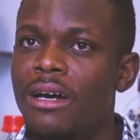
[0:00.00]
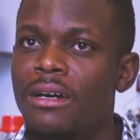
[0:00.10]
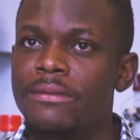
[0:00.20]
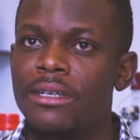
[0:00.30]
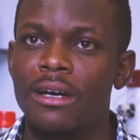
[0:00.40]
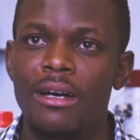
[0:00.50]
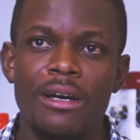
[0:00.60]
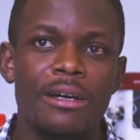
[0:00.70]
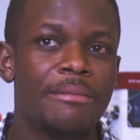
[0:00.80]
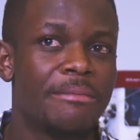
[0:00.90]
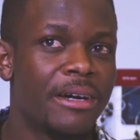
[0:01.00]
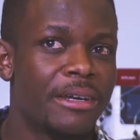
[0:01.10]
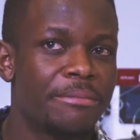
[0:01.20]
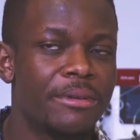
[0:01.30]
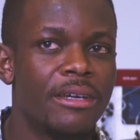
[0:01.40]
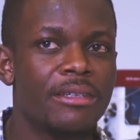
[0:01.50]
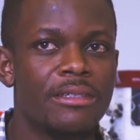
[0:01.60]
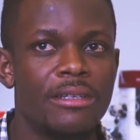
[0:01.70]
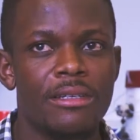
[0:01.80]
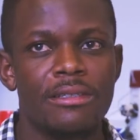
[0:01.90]
after my
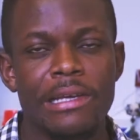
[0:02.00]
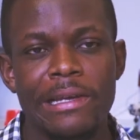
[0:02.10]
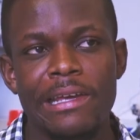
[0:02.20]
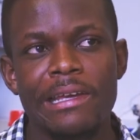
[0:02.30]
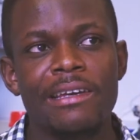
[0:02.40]
PhD study,